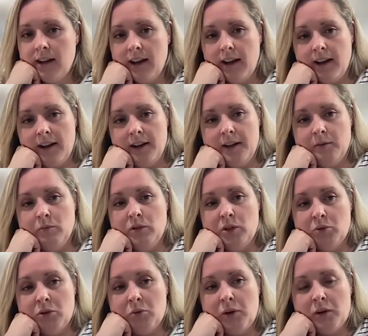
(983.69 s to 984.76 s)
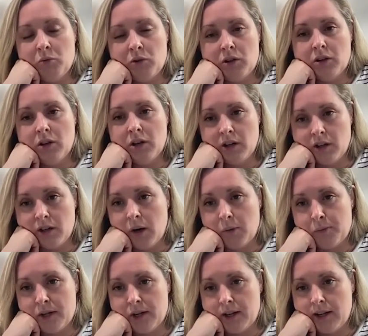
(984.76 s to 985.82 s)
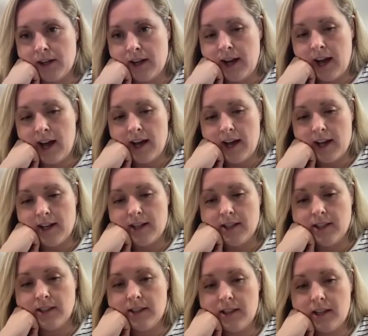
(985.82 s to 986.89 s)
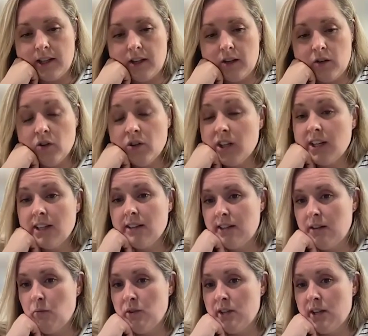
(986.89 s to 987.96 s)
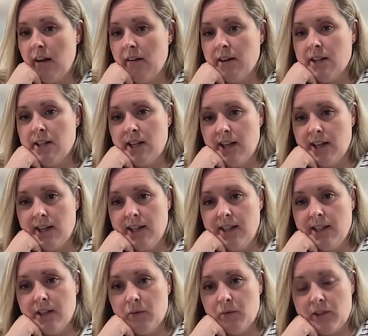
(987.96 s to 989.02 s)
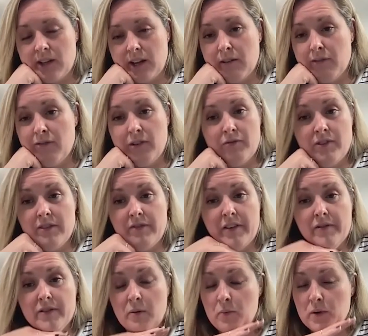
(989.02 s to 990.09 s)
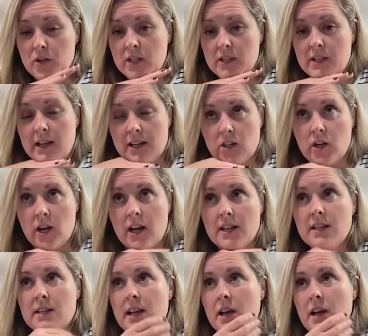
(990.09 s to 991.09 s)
So we went with a third option, and nothing was guaranteed. It was like a 50-50% chance.